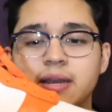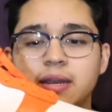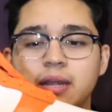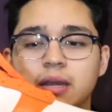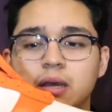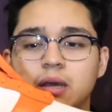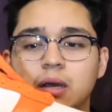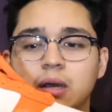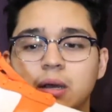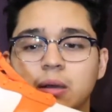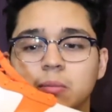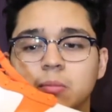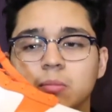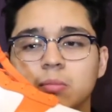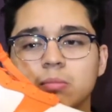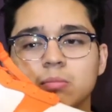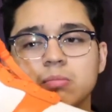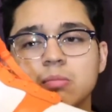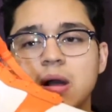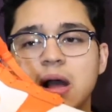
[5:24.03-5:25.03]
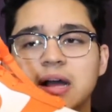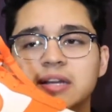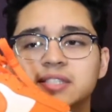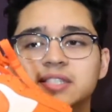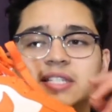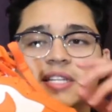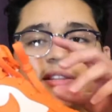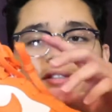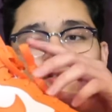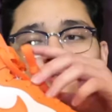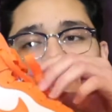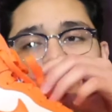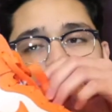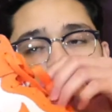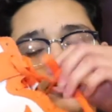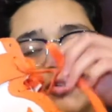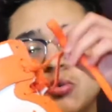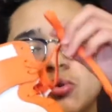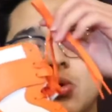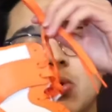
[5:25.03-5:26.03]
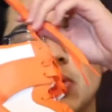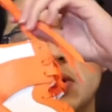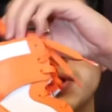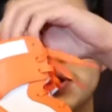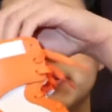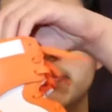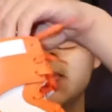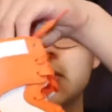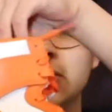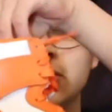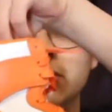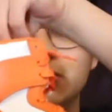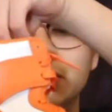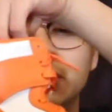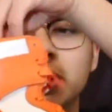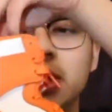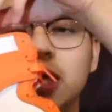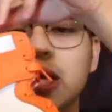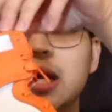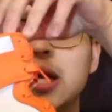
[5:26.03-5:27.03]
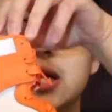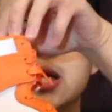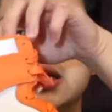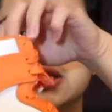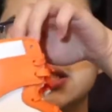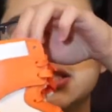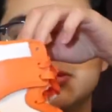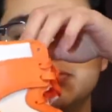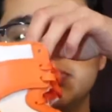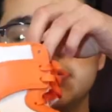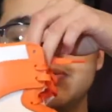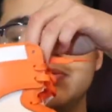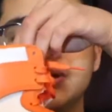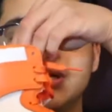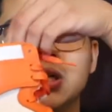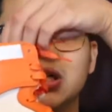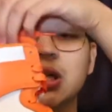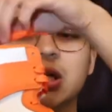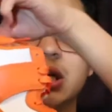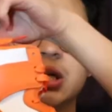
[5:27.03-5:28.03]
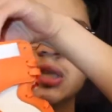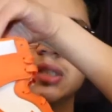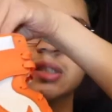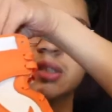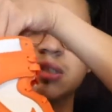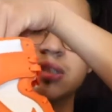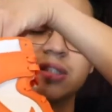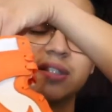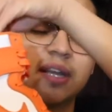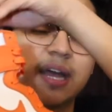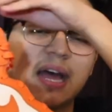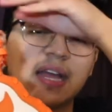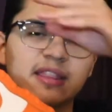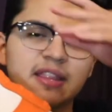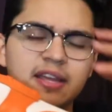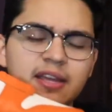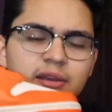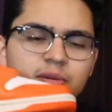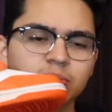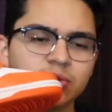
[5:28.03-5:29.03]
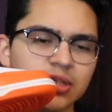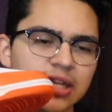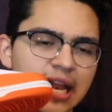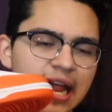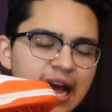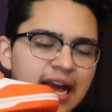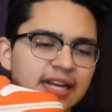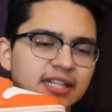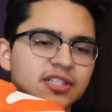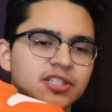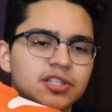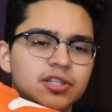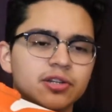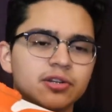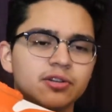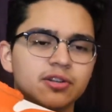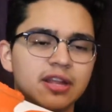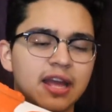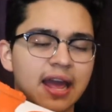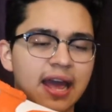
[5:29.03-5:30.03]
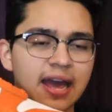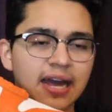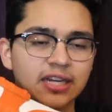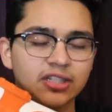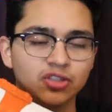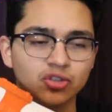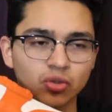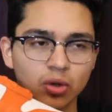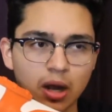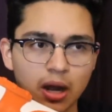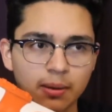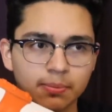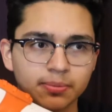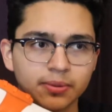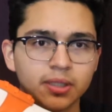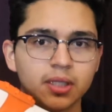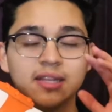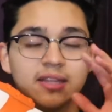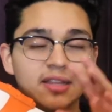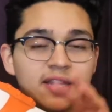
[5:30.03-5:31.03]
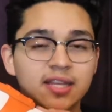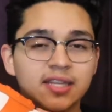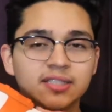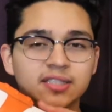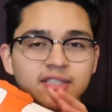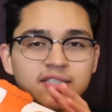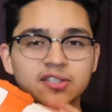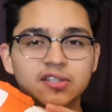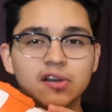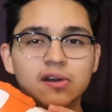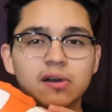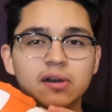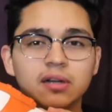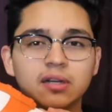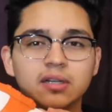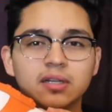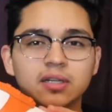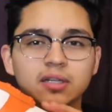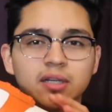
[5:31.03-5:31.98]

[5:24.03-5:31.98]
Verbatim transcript: Um, I see the value going up into it simply because I think it was last year they had dropped this dunk,